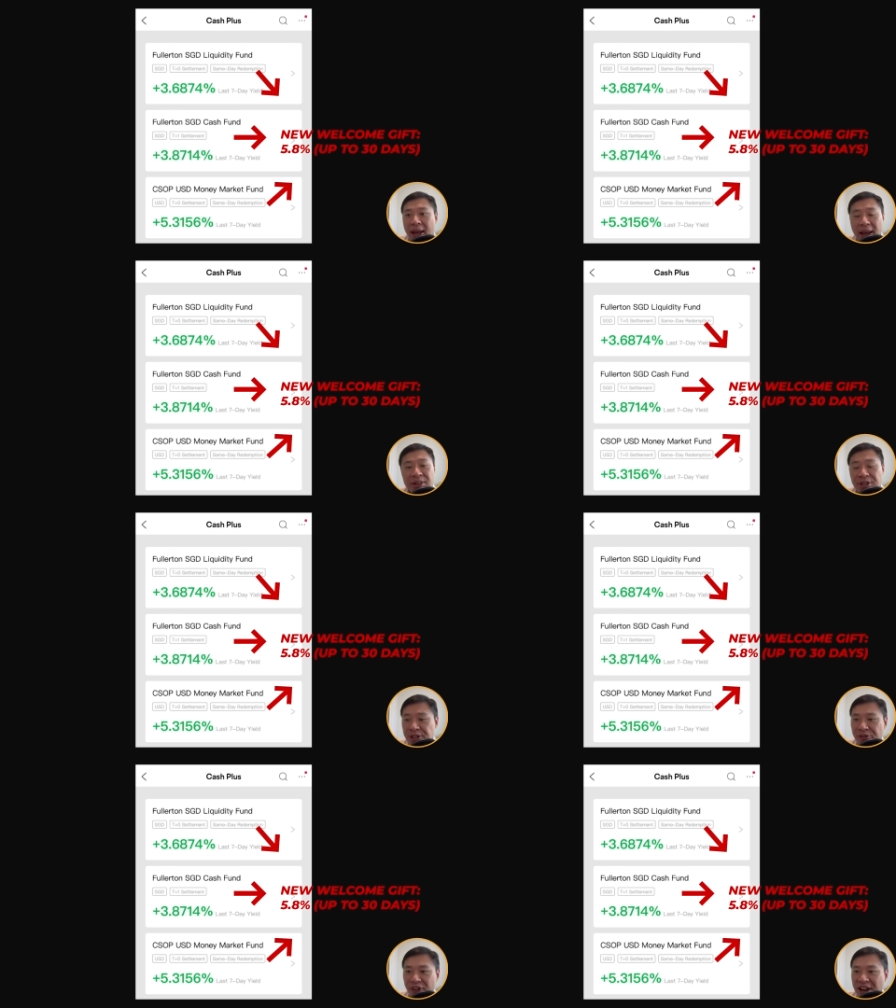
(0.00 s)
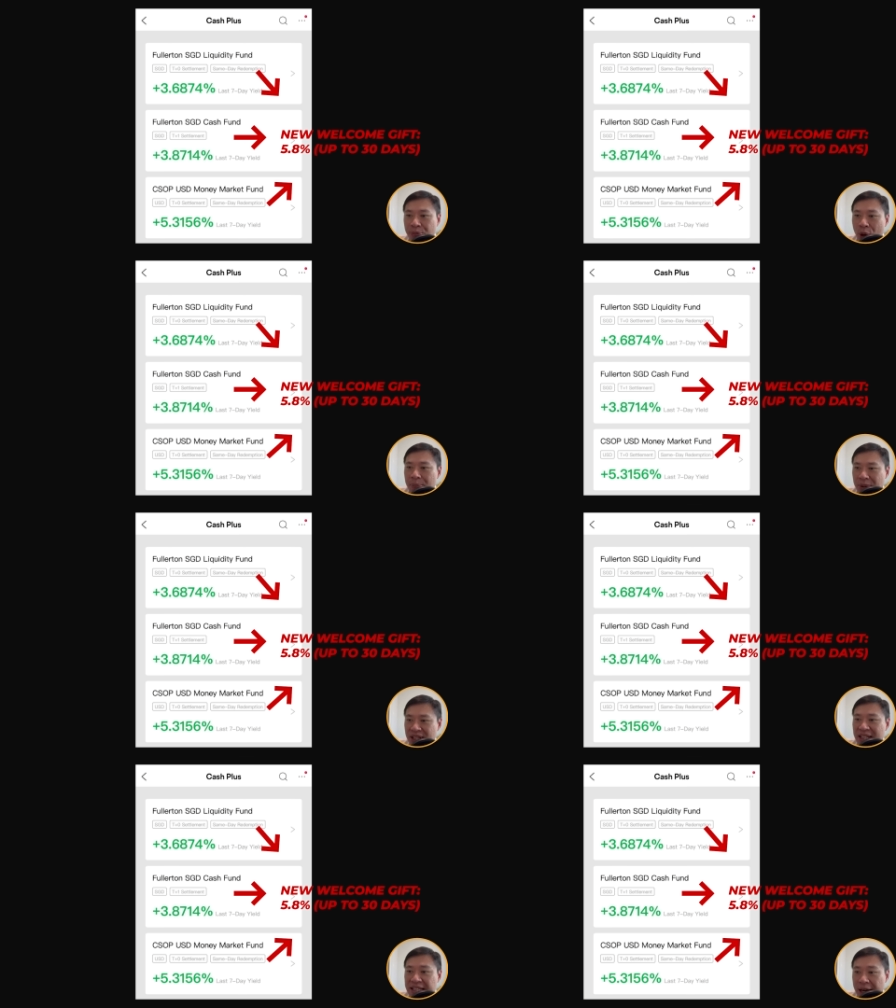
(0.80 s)
and this
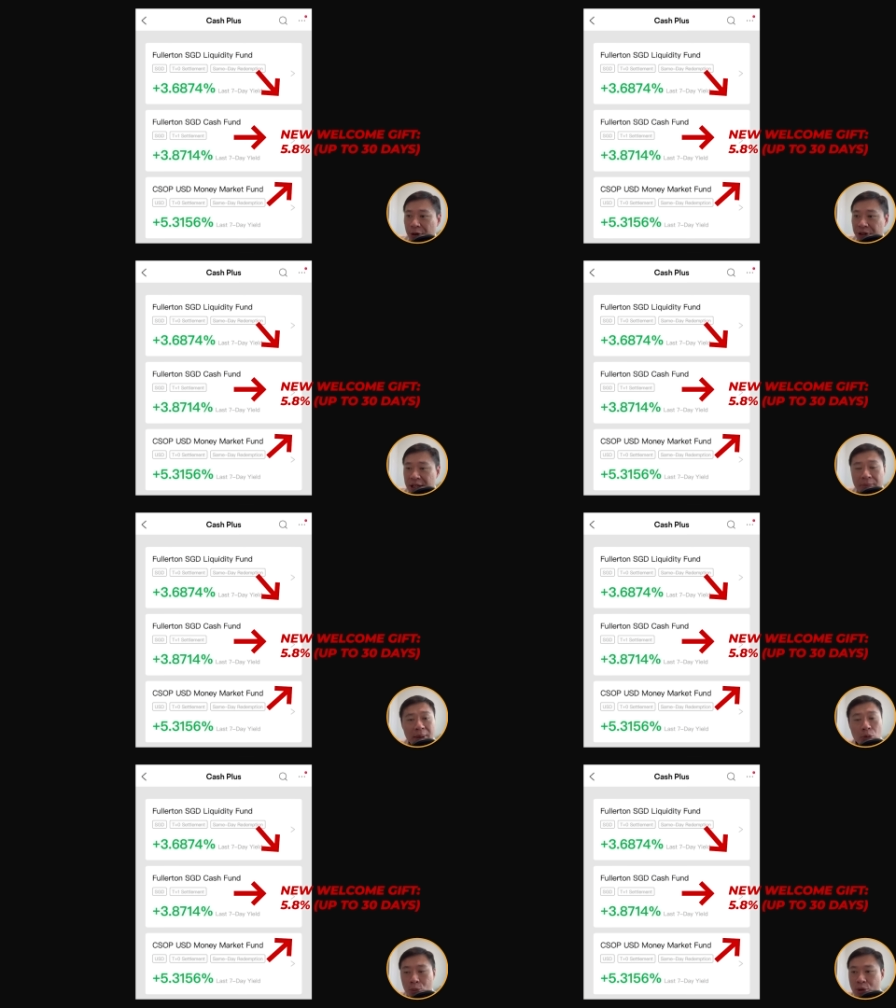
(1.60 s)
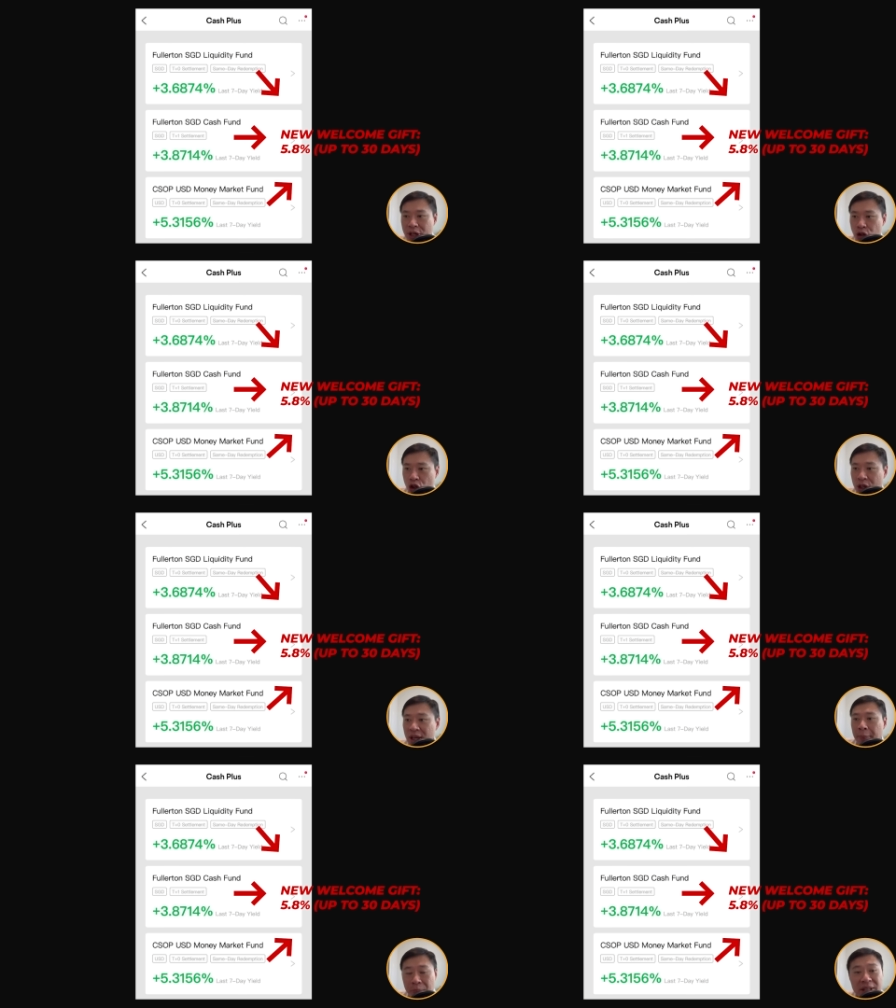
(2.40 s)
5.8% guaranteed by Moomoo SG
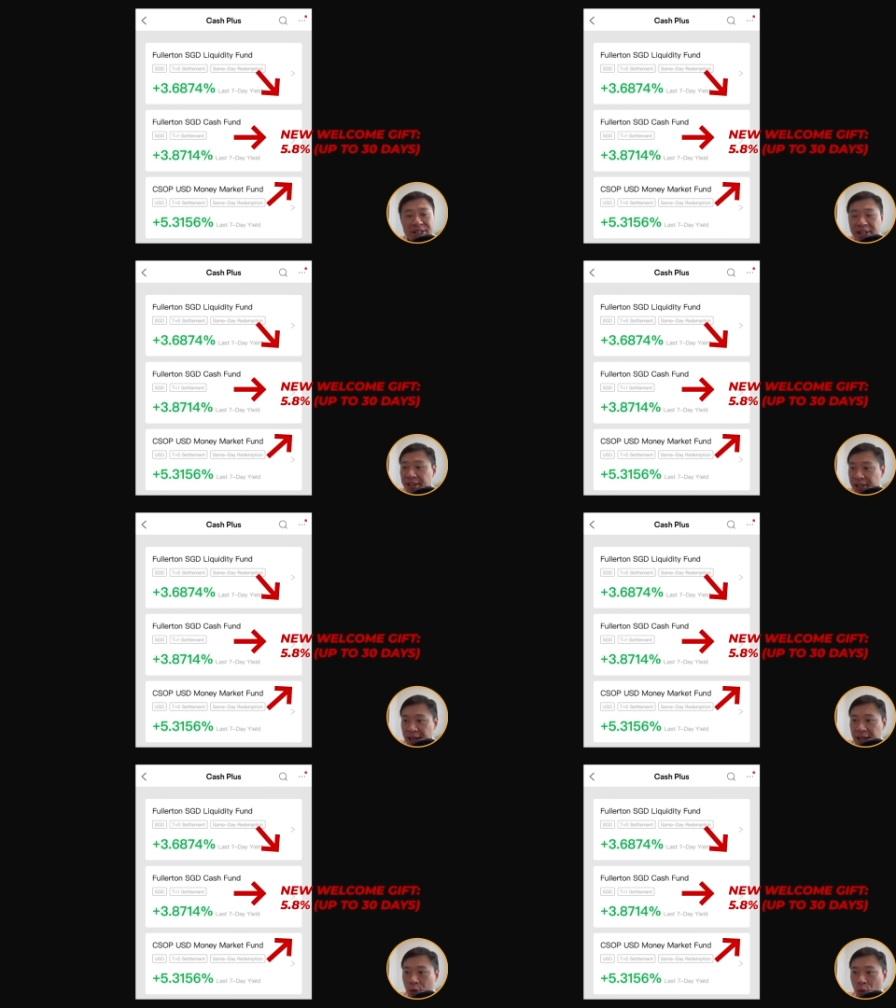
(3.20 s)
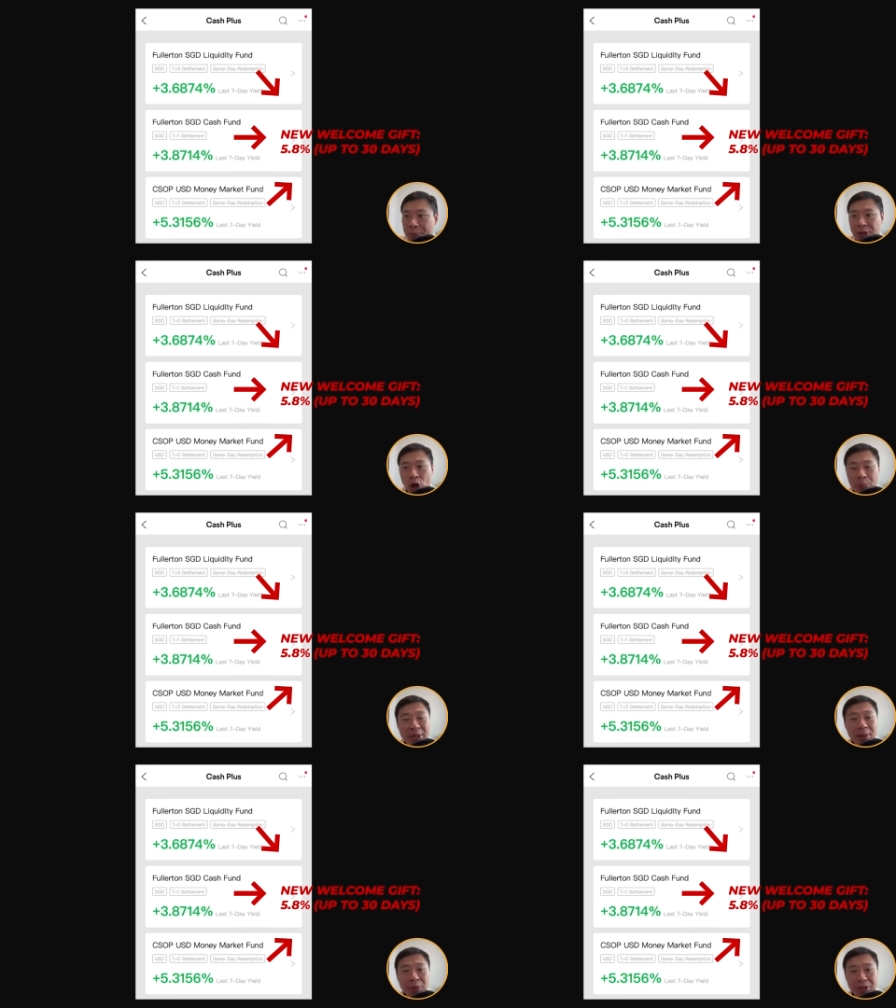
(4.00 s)
means that they will be topping
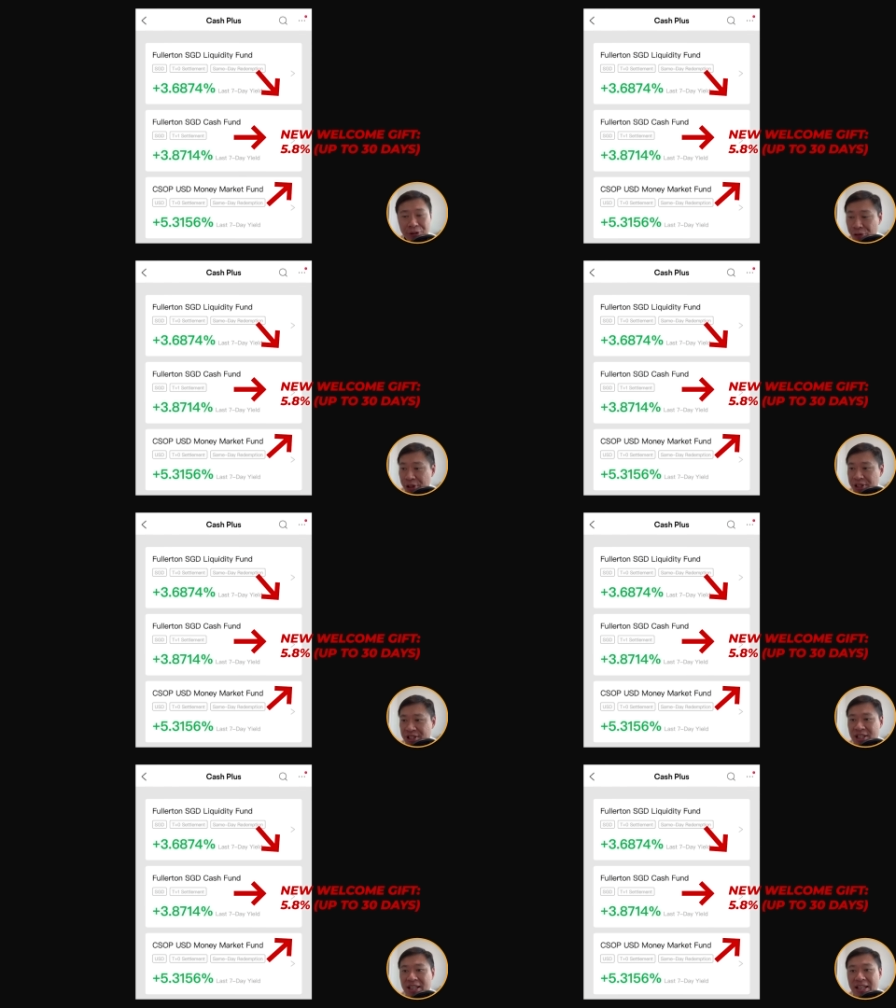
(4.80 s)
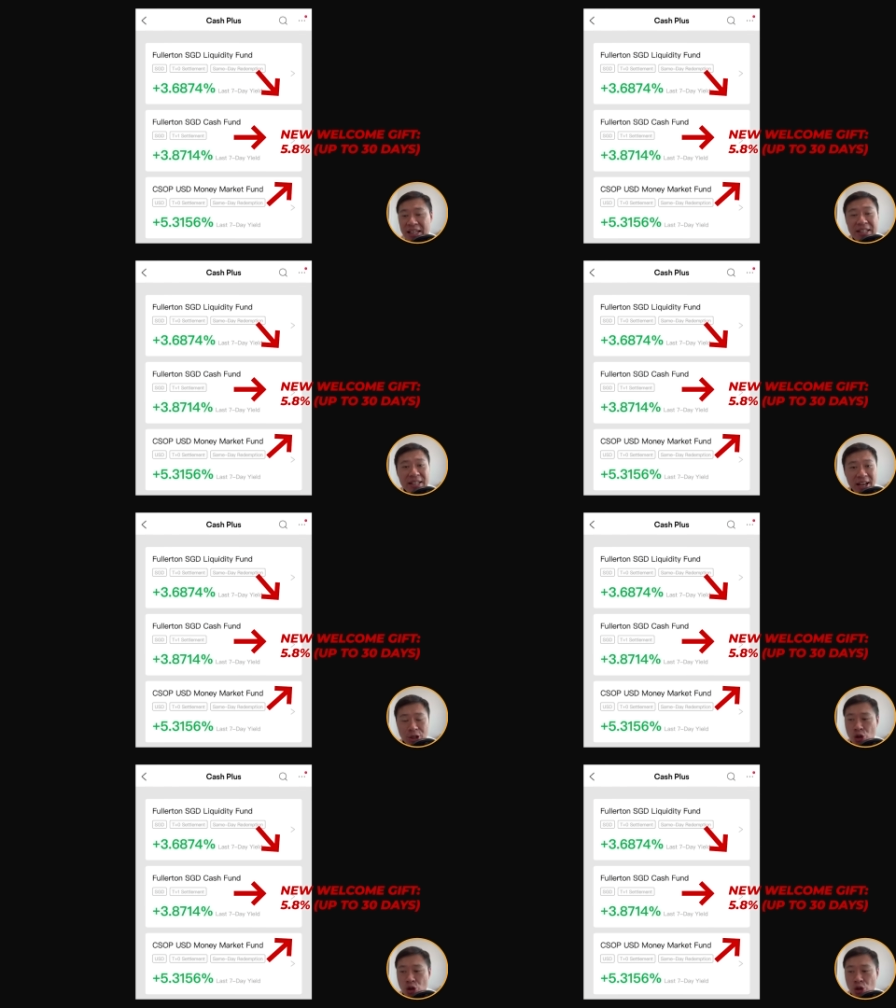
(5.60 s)
up the difference in cash